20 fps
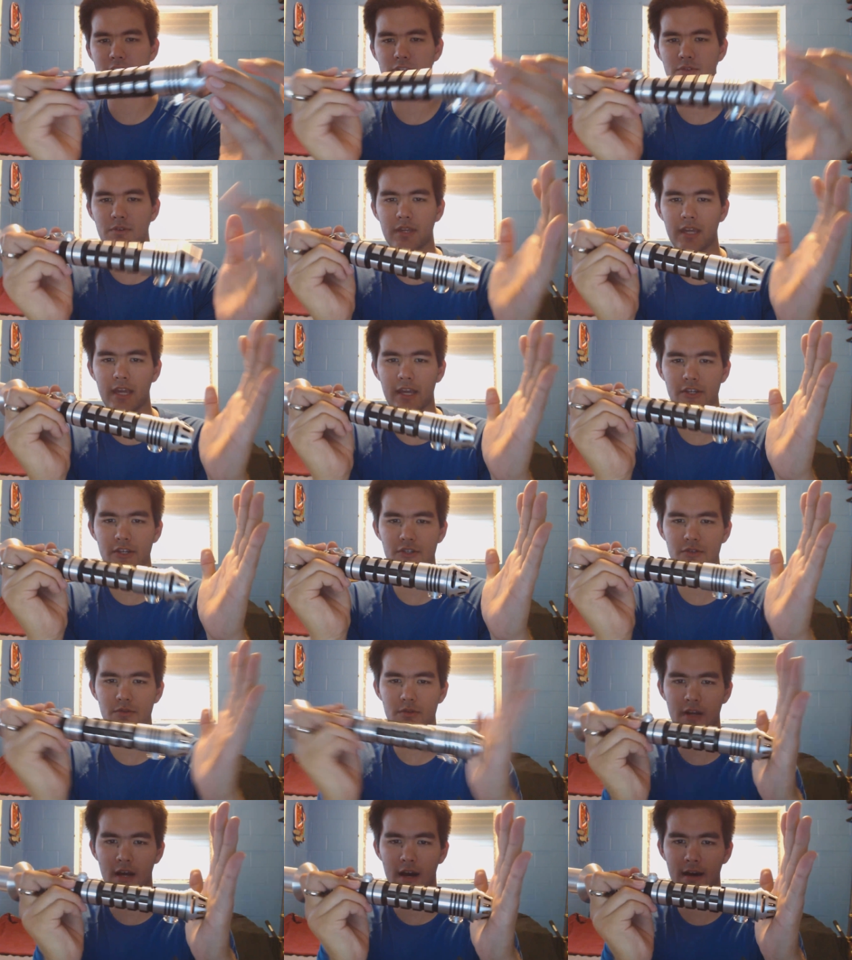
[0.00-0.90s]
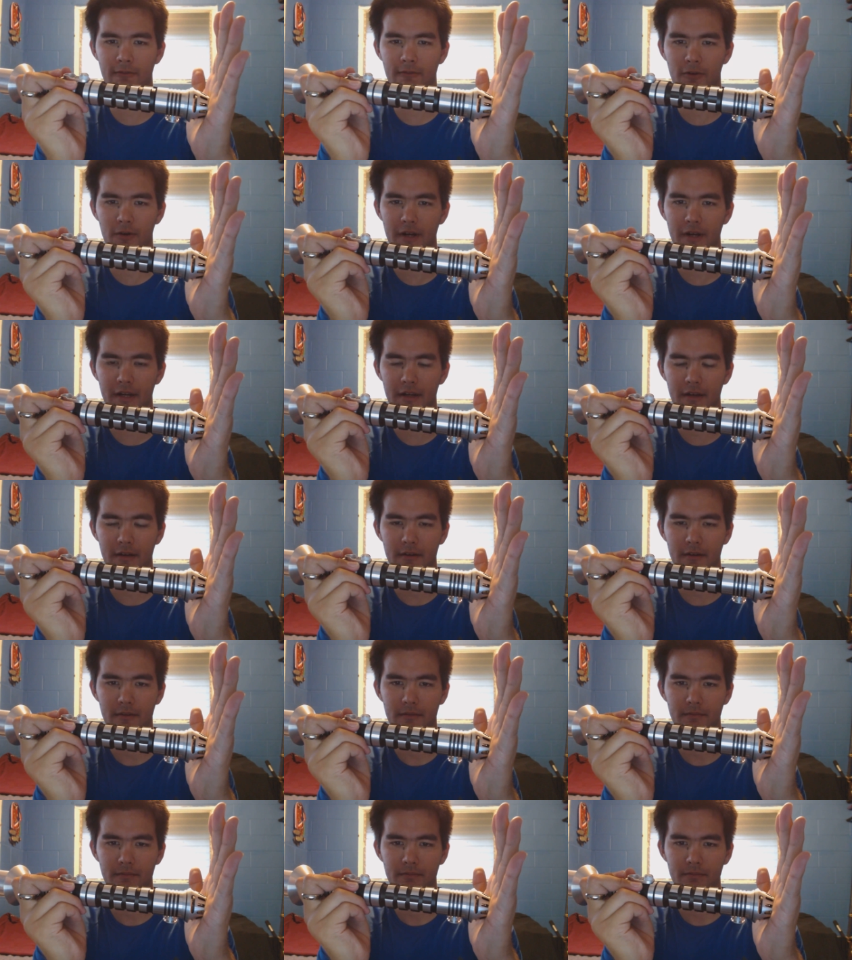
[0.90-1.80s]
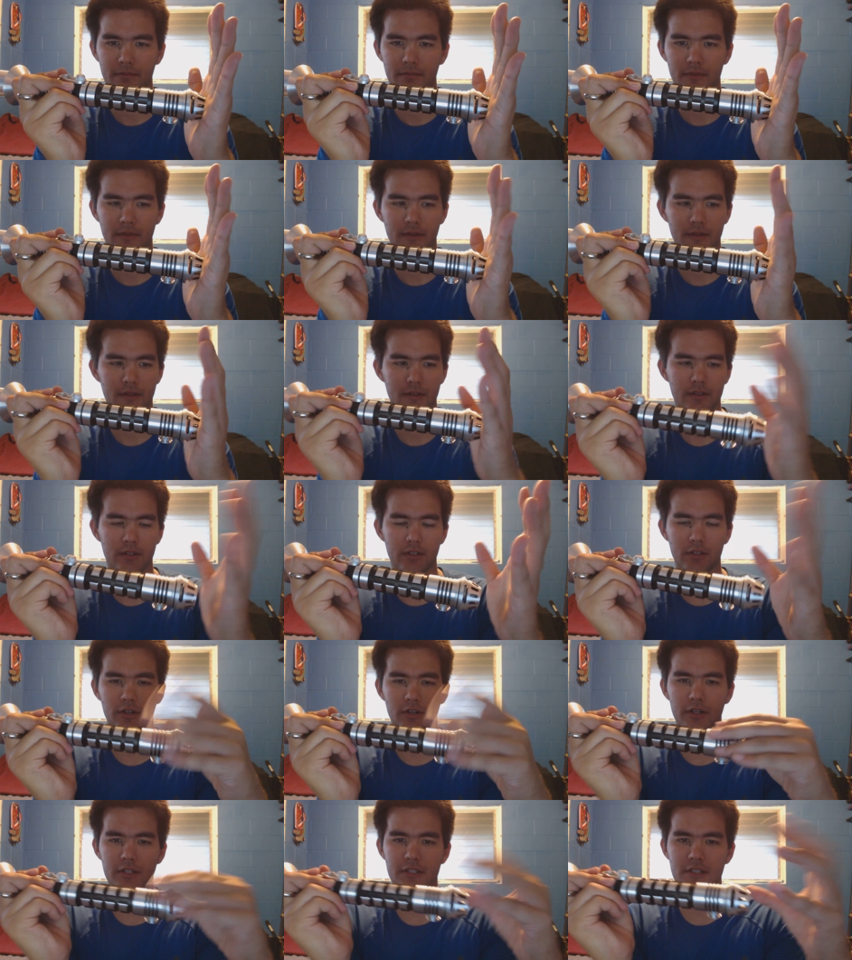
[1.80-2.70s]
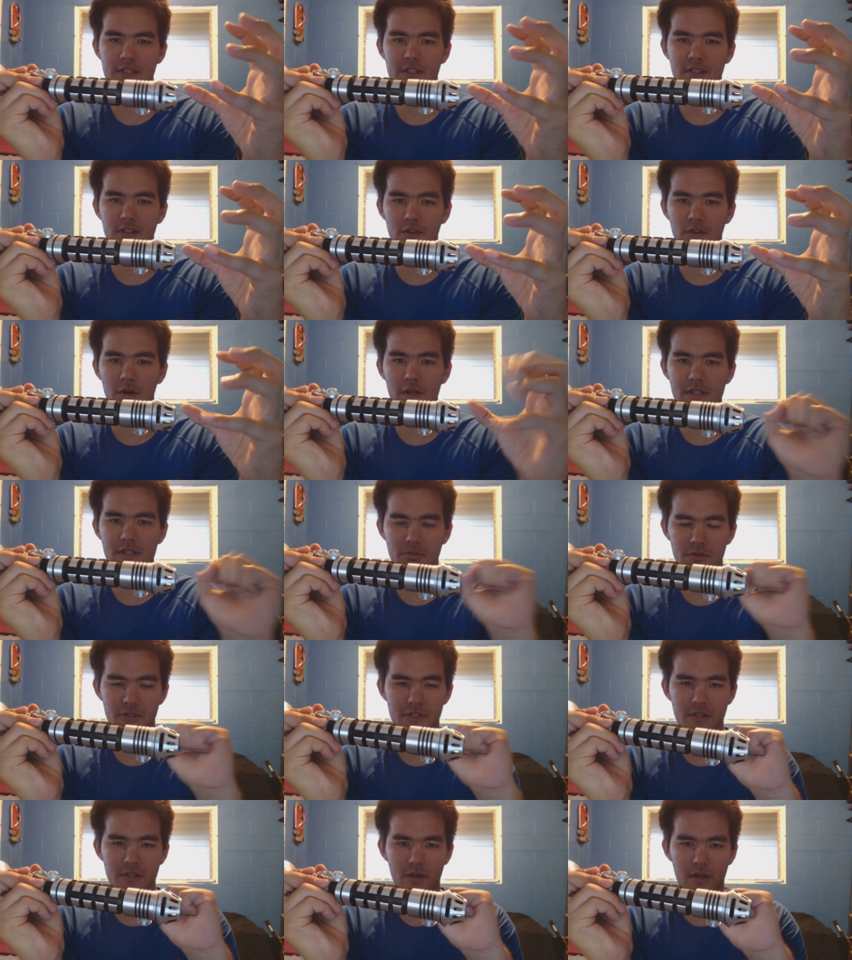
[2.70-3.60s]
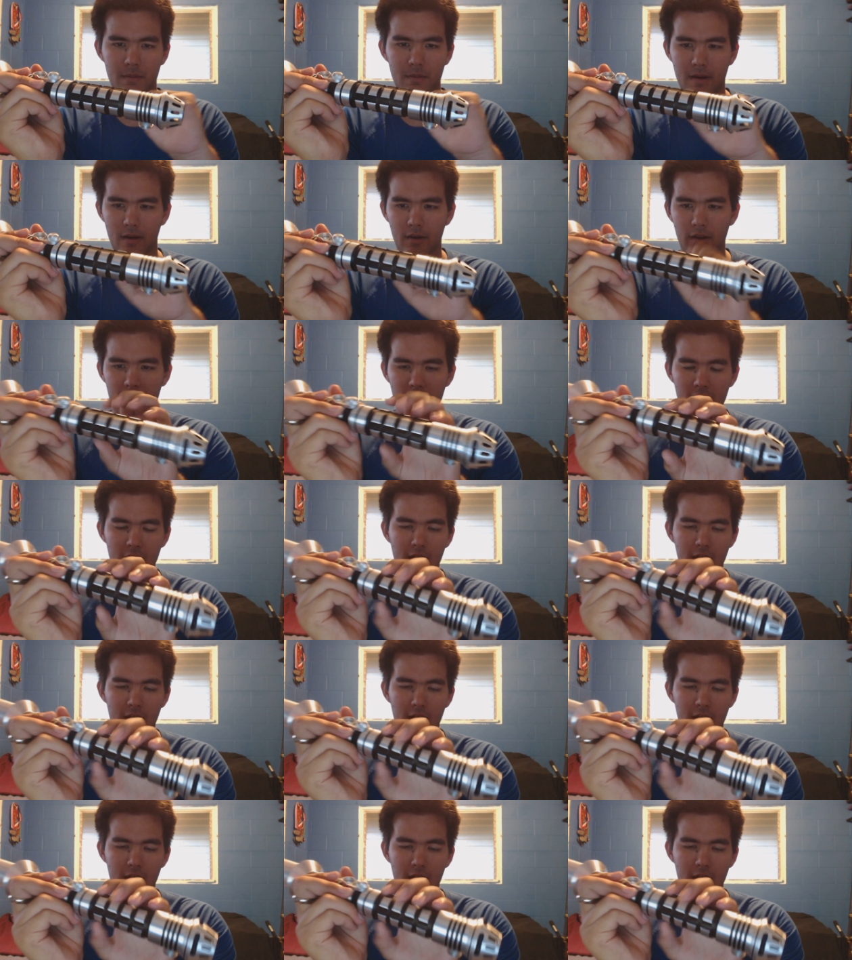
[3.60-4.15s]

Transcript: So in case you cover it, its noise will still come out.